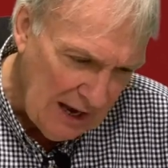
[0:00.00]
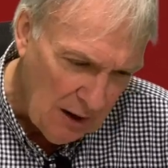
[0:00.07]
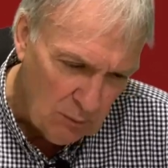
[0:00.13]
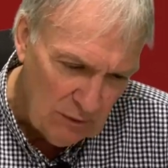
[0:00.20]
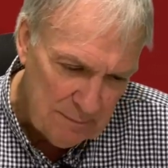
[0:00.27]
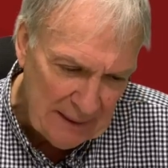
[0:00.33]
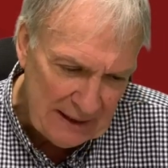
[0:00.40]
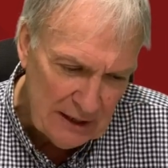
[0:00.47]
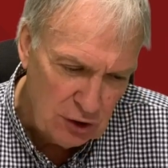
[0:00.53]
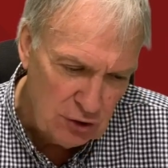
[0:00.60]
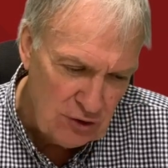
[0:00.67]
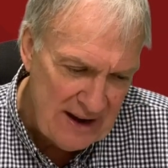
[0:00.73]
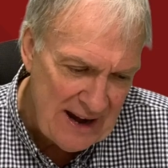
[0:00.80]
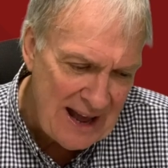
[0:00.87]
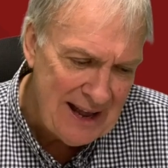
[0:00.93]
we've beaten
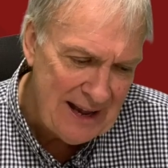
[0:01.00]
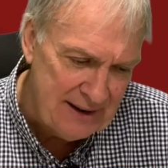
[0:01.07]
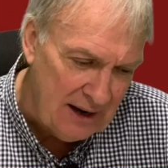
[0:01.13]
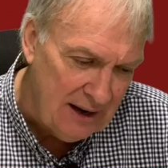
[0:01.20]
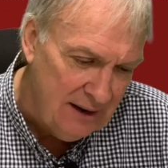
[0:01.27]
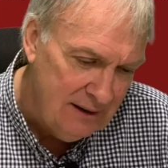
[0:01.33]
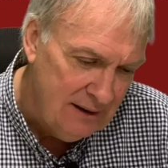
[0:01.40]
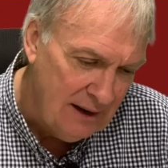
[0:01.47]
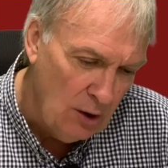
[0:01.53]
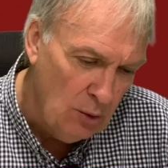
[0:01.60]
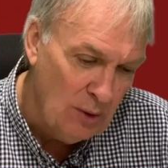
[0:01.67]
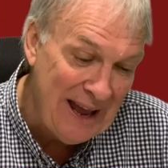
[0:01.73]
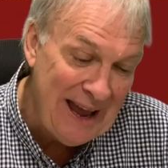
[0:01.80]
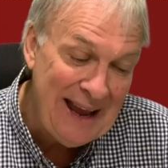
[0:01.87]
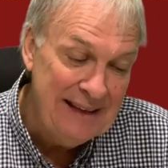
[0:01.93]
Granada,
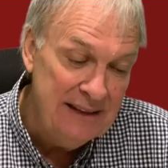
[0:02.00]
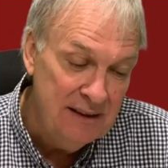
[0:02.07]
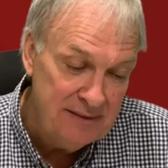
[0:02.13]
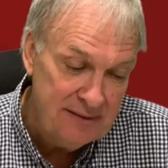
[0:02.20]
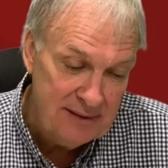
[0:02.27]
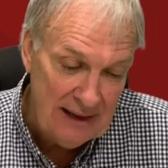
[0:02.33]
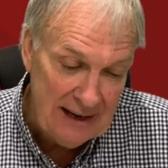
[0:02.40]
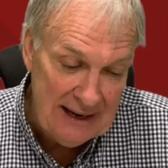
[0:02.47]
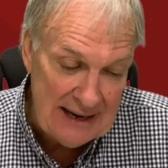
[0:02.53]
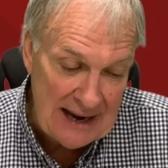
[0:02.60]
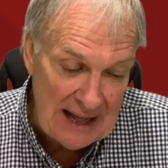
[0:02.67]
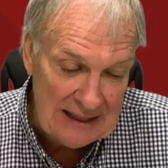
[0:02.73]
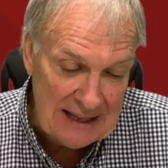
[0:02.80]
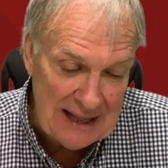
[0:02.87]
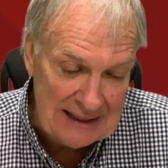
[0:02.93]
who are eighth in
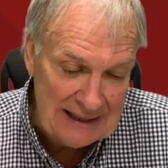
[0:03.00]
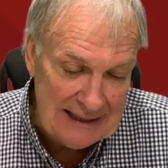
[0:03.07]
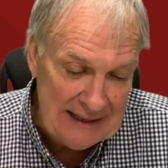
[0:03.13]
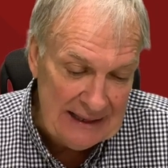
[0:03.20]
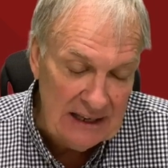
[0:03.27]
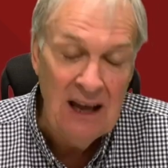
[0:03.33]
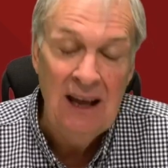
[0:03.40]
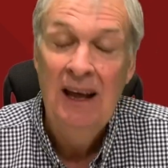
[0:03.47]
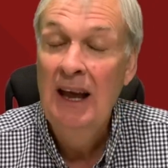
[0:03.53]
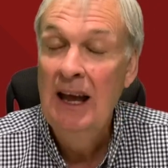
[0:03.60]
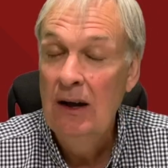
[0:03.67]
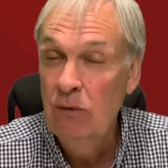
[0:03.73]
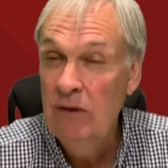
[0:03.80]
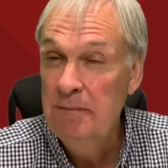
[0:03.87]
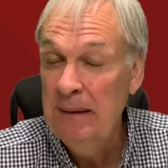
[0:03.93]
La Liga.
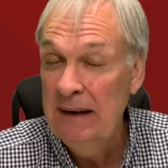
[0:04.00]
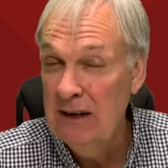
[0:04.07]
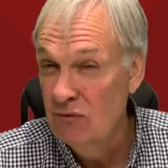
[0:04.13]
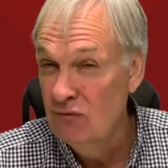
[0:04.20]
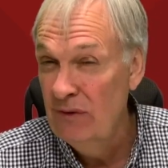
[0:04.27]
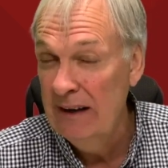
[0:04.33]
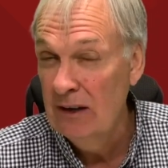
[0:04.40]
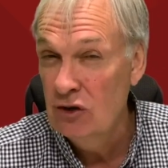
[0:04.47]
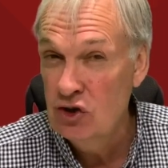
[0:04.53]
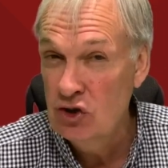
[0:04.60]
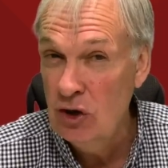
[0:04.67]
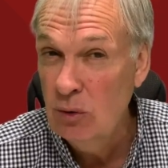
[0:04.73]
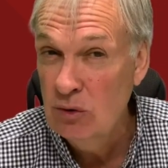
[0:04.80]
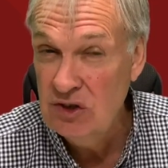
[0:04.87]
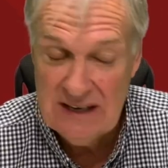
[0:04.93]
We've beaten Real
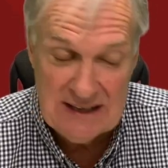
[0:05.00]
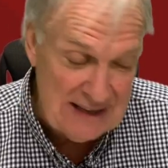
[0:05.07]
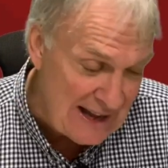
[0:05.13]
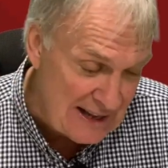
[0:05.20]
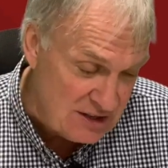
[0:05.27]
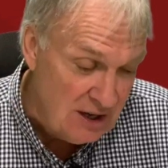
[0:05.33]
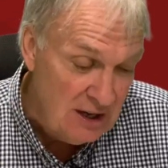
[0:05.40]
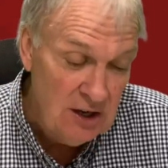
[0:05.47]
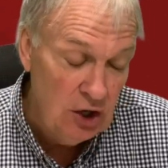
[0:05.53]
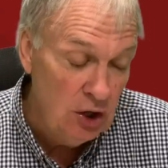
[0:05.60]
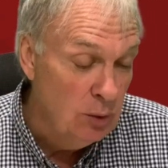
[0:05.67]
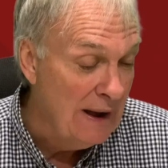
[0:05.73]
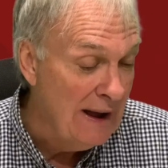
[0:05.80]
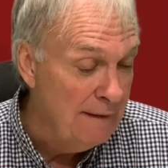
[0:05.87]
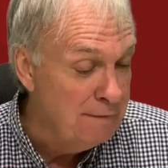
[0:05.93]
Sociedad,
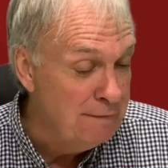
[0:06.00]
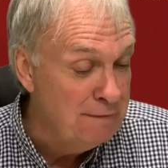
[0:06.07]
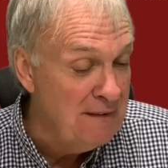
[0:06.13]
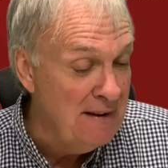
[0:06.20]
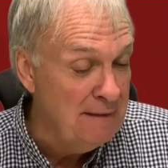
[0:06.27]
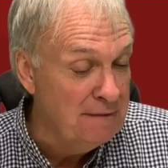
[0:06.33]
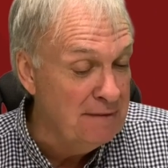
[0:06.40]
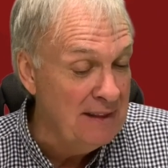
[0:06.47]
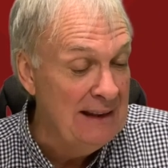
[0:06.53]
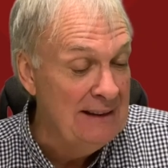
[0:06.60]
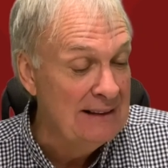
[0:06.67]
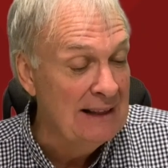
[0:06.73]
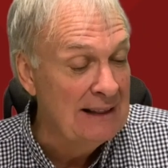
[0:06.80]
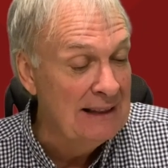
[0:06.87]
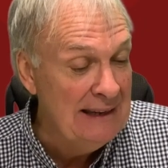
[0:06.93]
who are fifth in
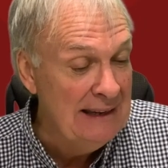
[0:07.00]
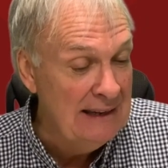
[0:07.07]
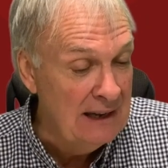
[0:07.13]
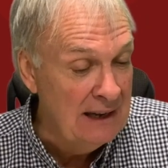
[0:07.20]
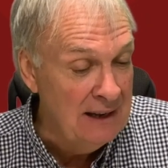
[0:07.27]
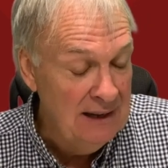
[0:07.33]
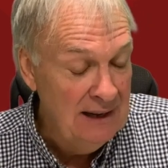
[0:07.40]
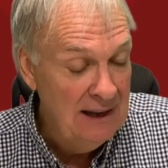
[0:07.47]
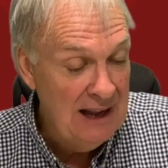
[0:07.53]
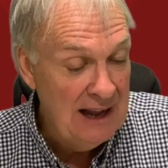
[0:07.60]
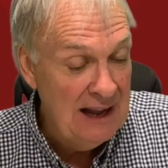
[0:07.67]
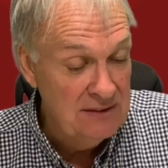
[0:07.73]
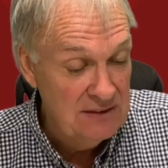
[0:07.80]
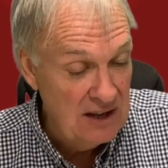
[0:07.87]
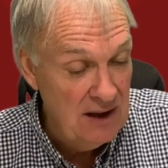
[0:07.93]
La Liga.
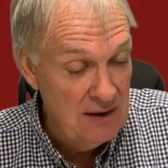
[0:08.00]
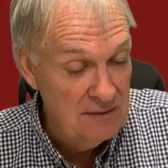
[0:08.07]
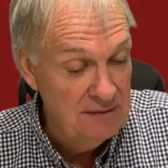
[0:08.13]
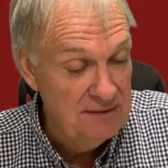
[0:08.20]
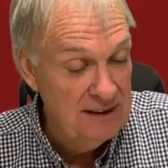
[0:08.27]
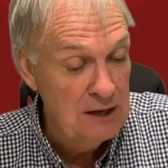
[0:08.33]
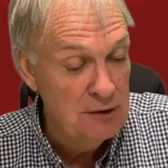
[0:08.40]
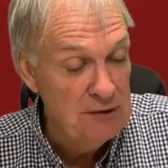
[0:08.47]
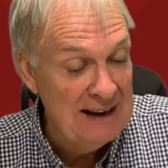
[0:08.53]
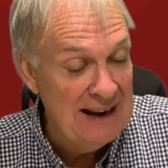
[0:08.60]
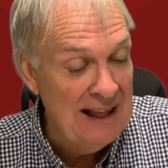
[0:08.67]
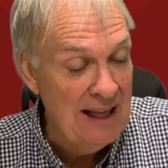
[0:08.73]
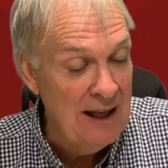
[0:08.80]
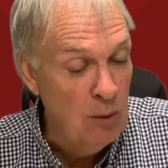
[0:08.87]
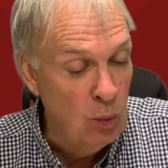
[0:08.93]
And
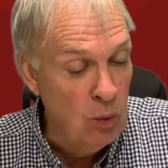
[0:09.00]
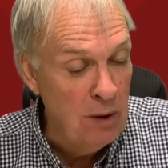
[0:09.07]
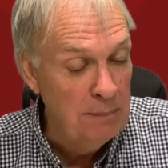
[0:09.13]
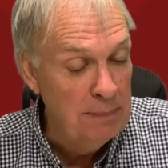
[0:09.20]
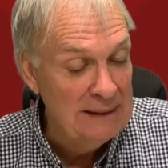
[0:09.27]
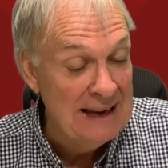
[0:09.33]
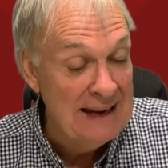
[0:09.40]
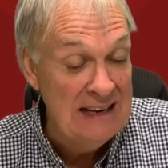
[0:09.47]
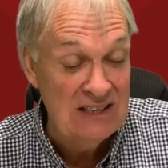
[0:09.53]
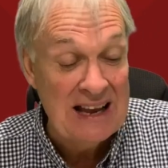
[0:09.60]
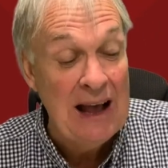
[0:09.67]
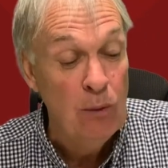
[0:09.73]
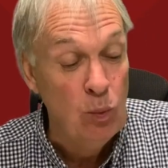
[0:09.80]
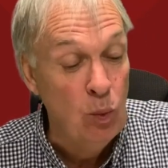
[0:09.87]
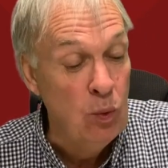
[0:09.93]
Villarreal are one place
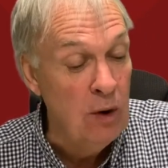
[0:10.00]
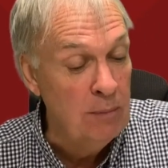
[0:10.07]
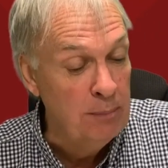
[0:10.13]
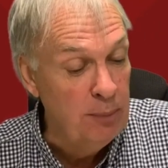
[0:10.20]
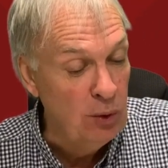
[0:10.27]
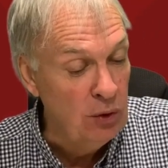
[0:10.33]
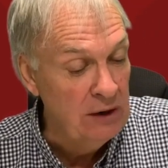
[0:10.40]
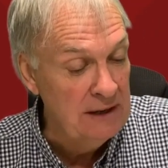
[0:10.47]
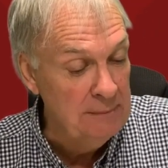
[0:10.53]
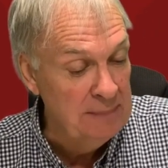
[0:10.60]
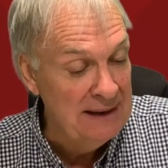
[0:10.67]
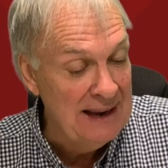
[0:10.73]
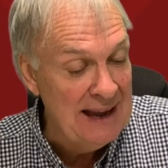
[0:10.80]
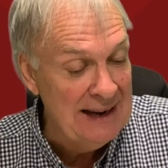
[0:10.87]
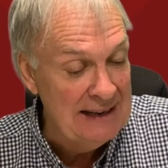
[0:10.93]
and 1 point
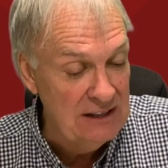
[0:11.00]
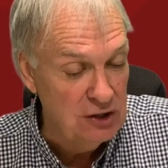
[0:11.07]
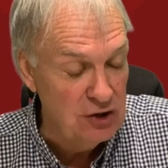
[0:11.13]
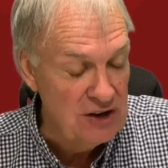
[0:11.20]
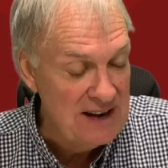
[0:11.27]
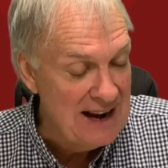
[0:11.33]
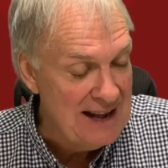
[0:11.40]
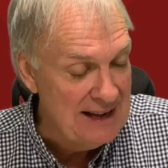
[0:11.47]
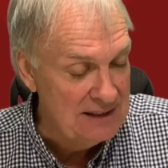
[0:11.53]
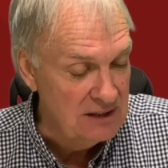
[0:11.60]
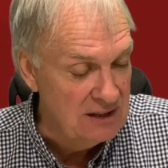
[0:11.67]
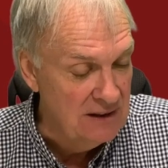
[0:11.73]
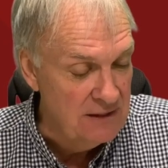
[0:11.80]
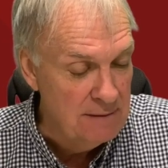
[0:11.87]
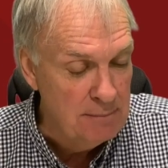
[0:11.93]
behind Granada
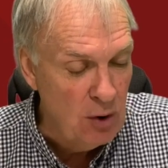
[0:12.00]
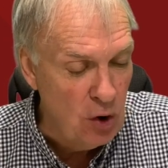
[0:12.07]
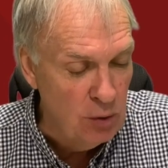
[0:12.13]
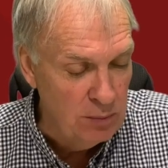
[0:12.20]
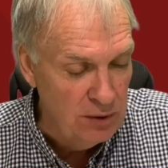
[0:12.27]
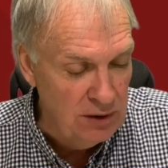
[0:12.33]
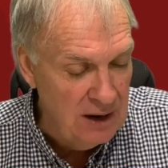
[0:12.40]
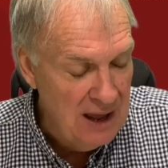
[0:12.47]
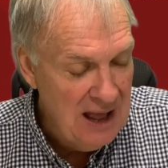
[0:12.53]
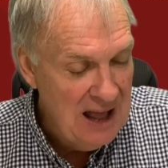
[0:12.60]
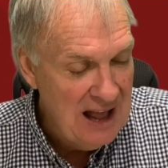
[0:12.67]
at the moment.